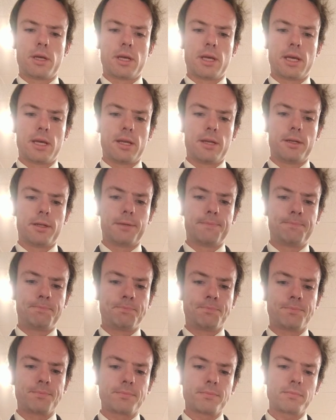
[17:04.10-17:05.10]
And
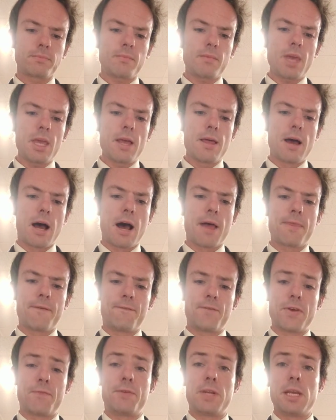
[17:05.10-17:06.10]
the
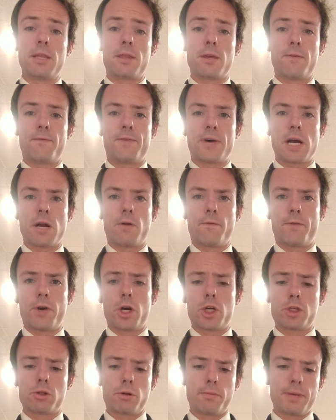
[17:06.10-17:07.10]
15th and final
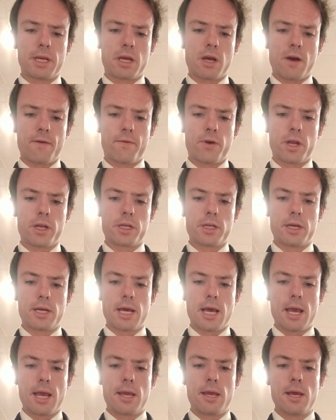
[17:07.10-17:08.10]
verse we'll be covering
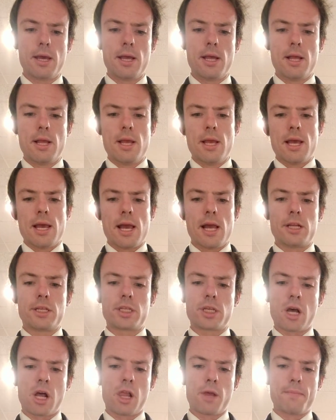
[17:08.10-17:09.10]
today. And
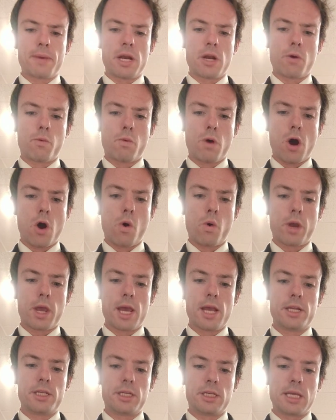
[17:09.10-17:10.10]
Solomon awoke,
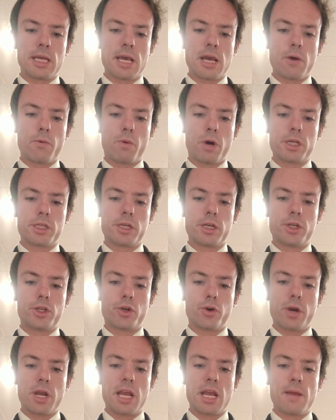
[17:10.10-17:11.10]
and see, it was a
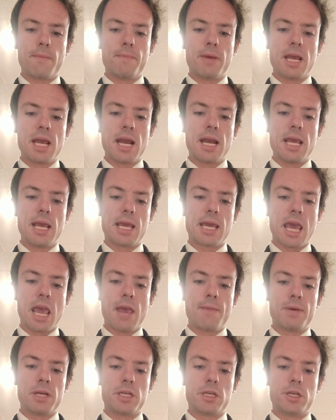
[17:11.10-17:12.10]
dream. And he
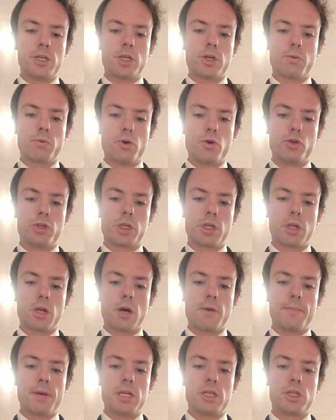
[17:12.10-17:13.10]
came into
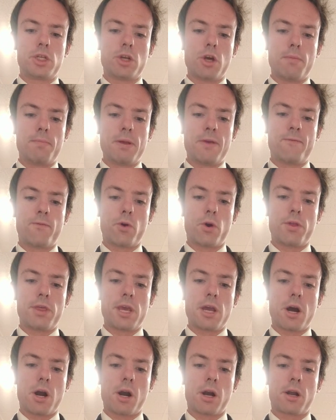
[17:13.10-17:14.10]
Jerusalem and stood before
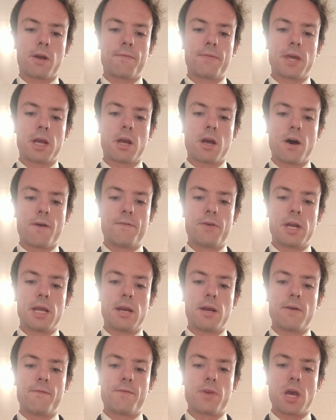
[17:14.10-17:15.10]
the ark of the
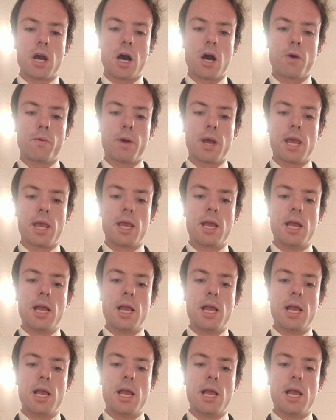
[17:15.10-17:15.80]
covenant of Yahweh,